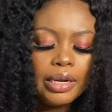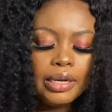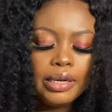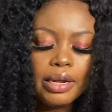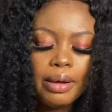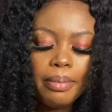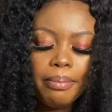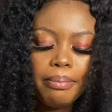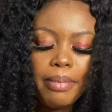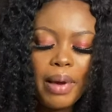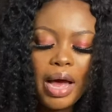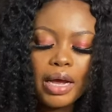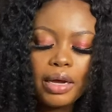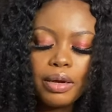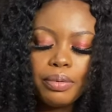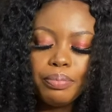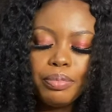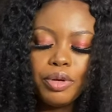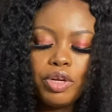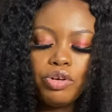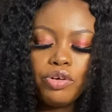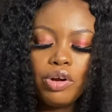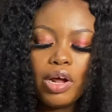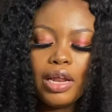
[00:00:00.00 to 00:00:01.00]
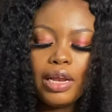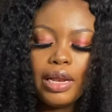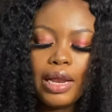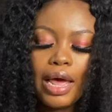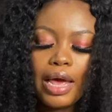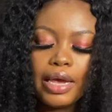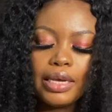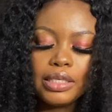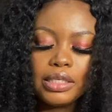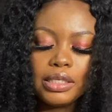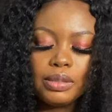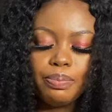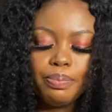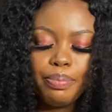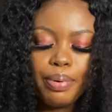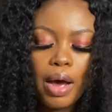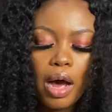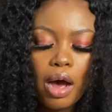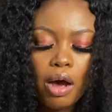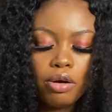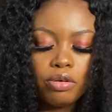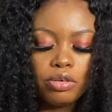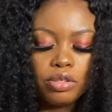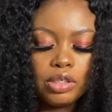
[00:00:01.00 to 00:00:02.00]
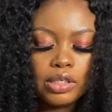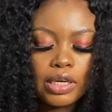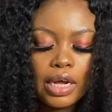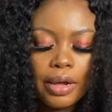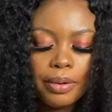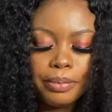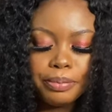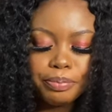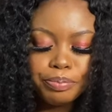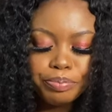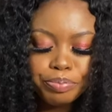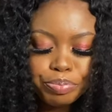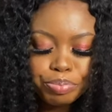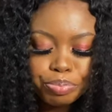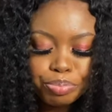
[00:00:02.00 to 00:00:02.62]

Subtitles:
The MAC Mineralize powder